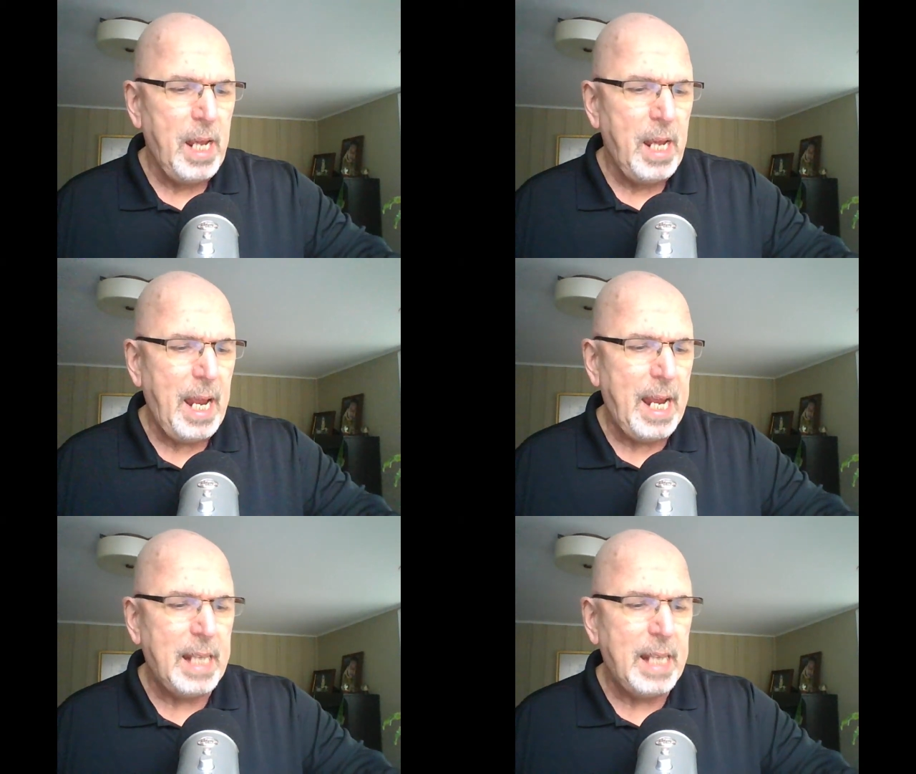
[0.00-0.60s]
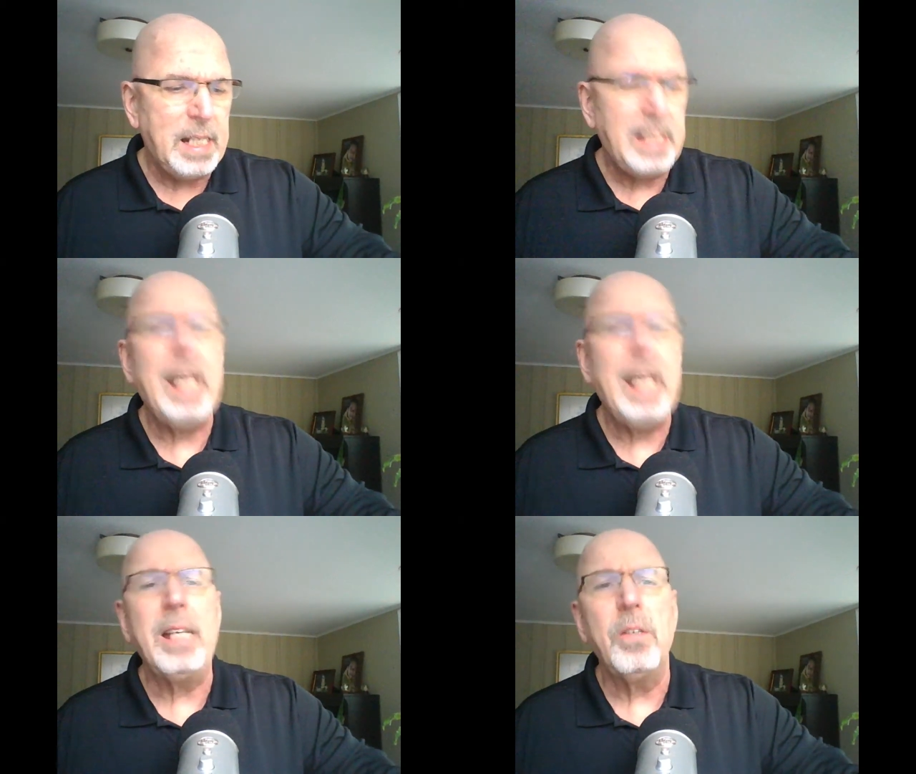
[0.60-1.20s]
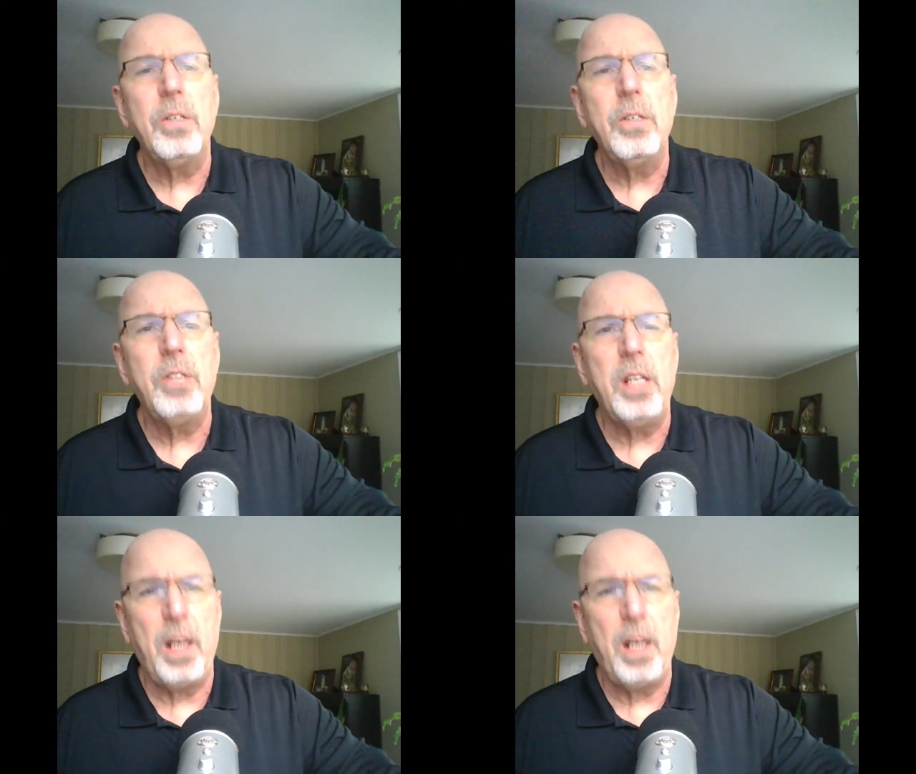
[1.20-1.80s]
and get to
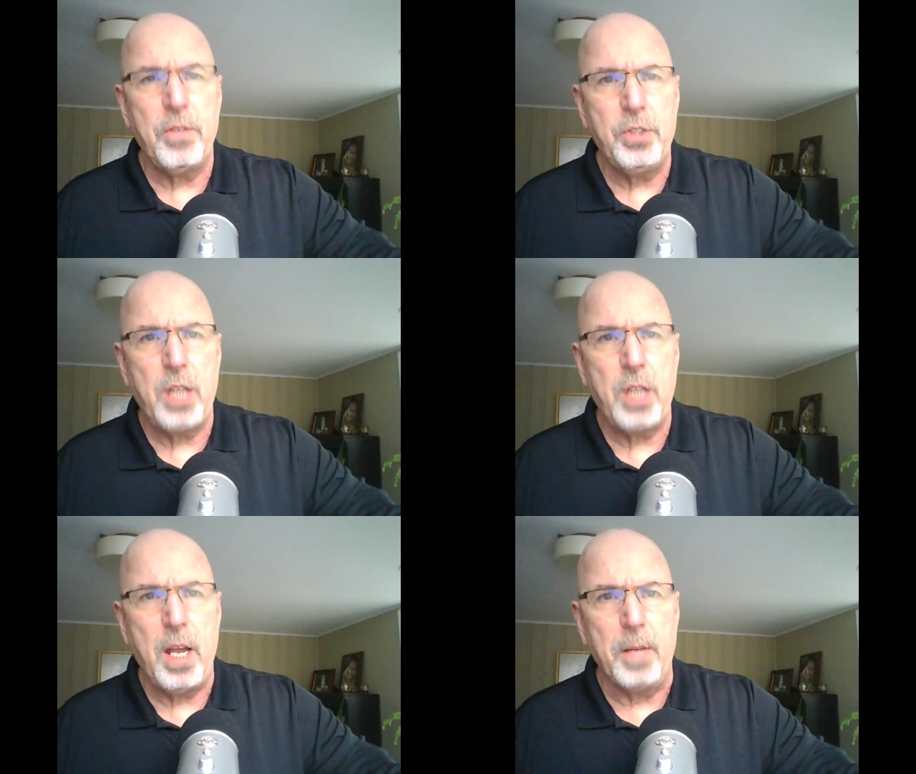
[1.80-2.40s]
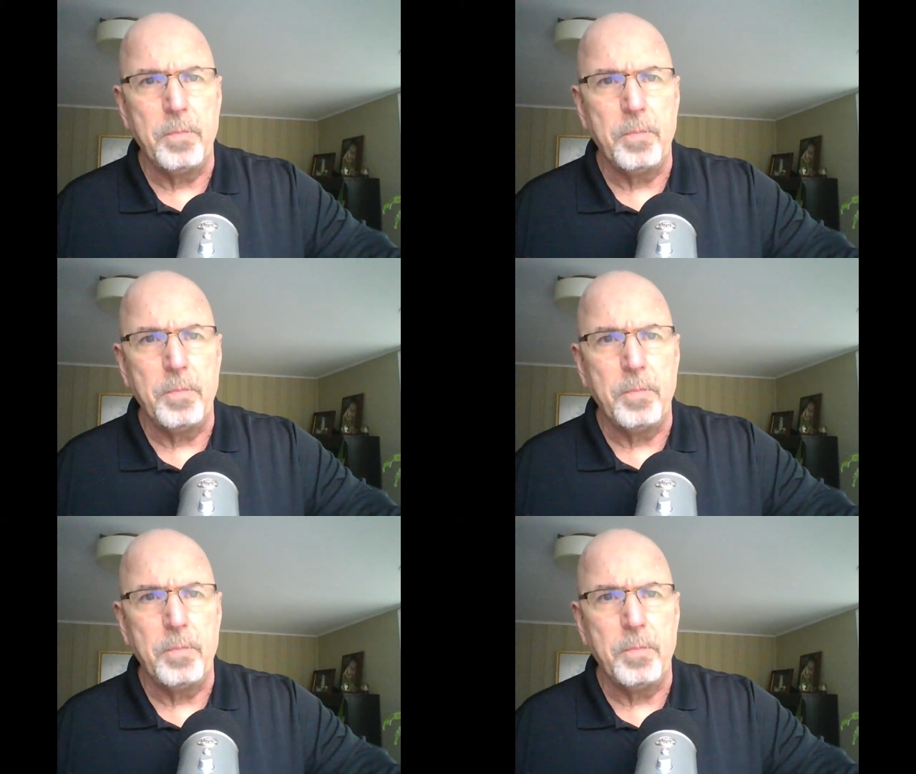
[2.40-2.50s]
the other side.